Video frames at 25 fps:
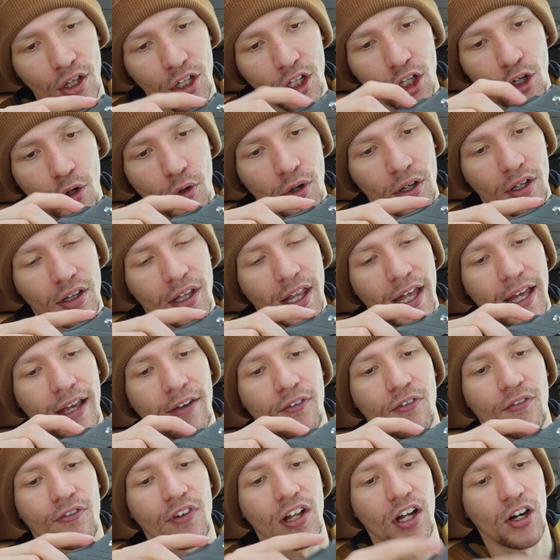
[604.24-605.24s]
you know, like
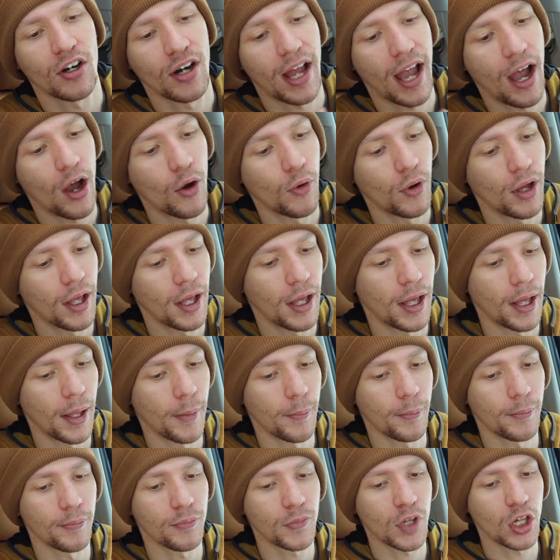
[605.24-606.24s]
flared out
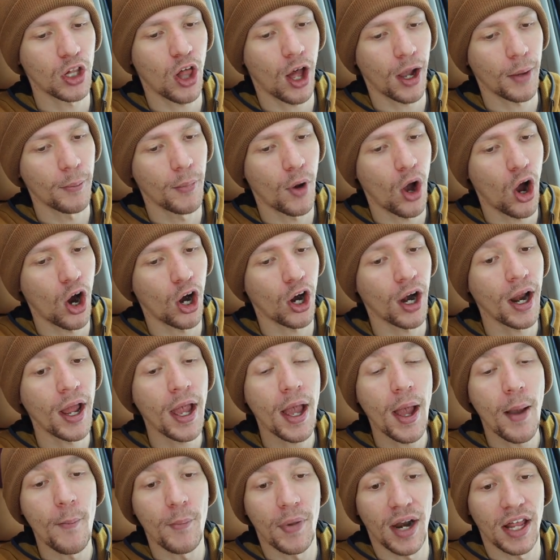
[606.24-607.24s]
um, lock bar,
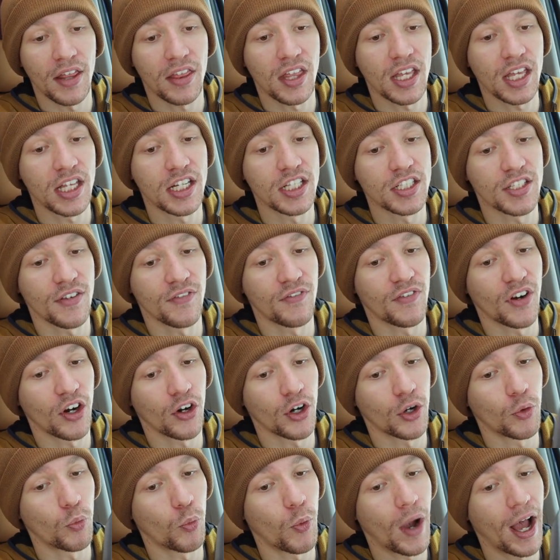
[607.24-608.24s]
but I think it is a
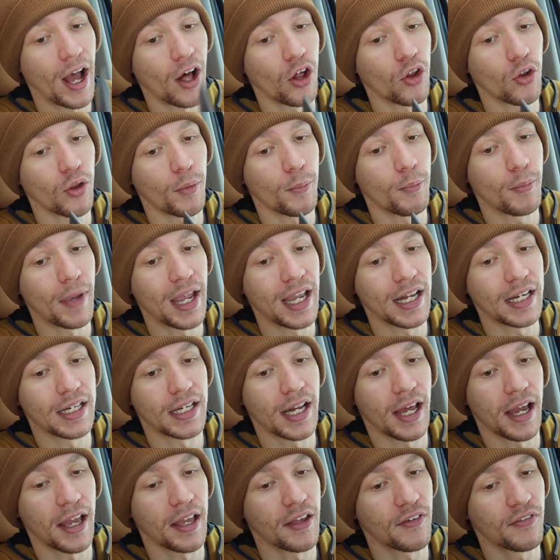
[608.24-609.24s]
very well made
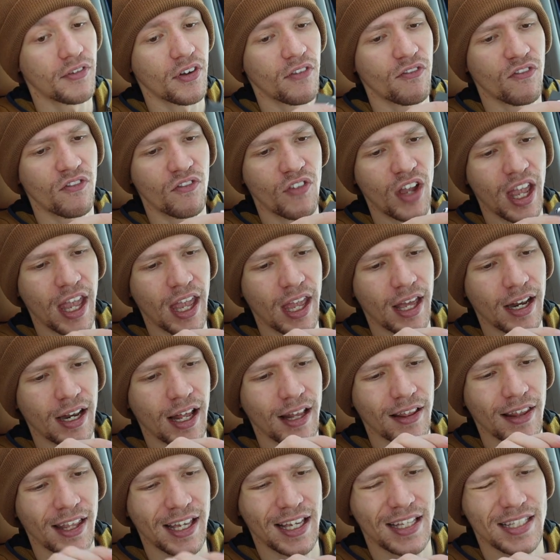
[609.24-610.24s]
knife and
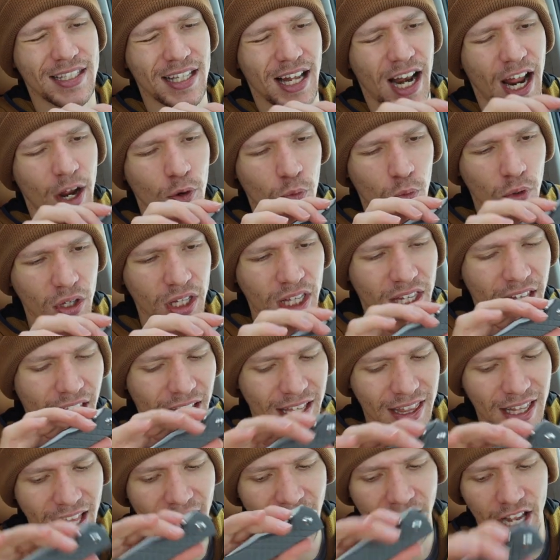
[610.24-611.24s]
uh, like I said, I really
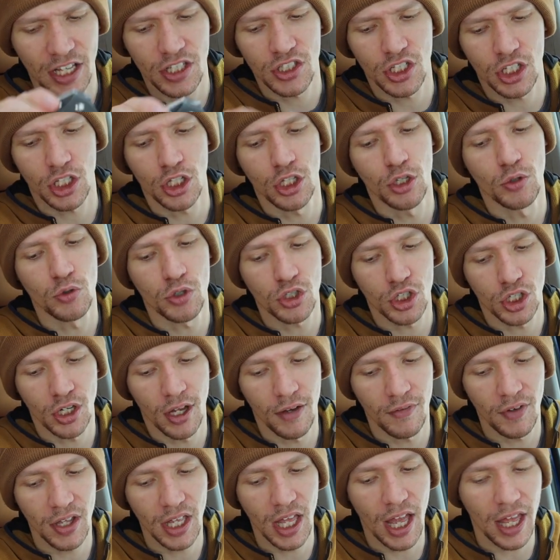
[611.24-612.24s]
like the execution
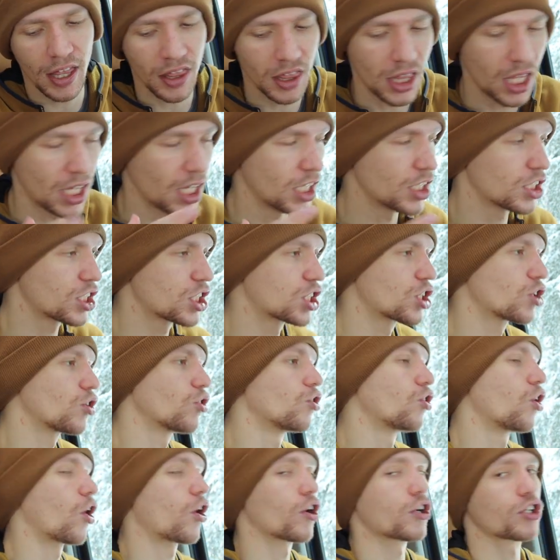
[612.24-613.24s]
of it. I think it still
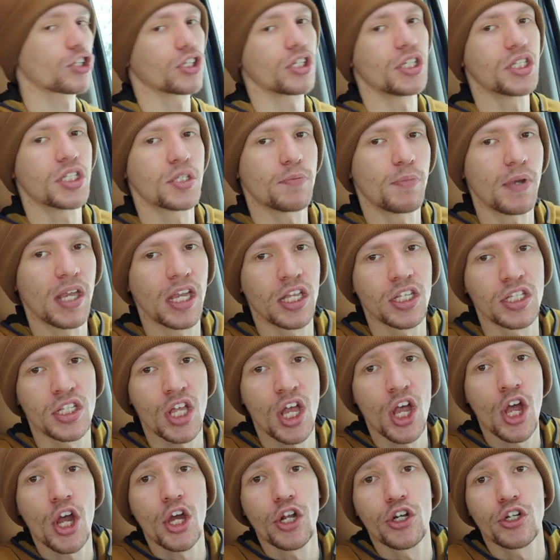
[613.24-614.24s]
largely speaks
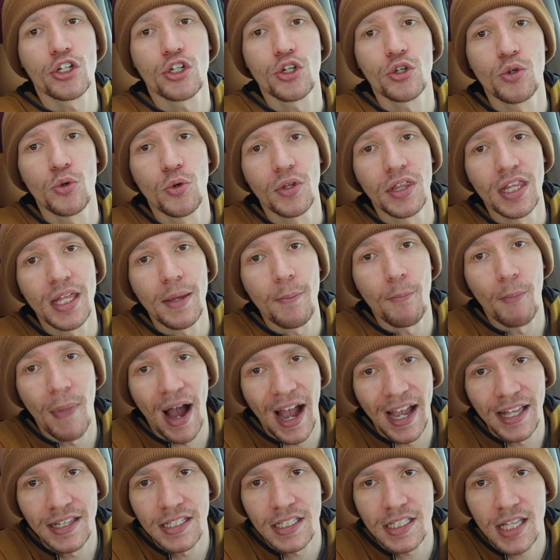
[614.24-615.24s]
to the
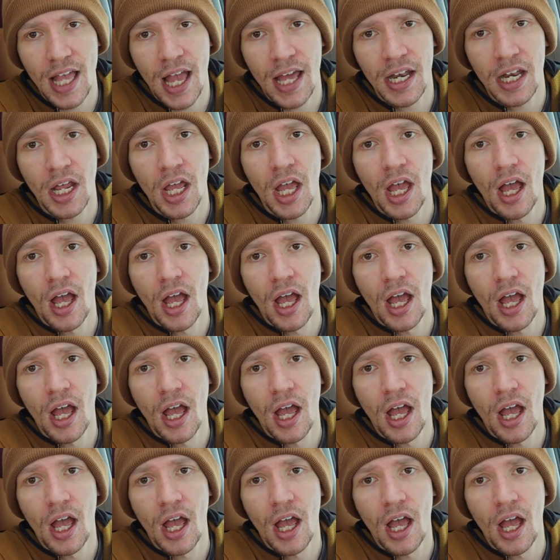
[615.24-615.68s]
mindset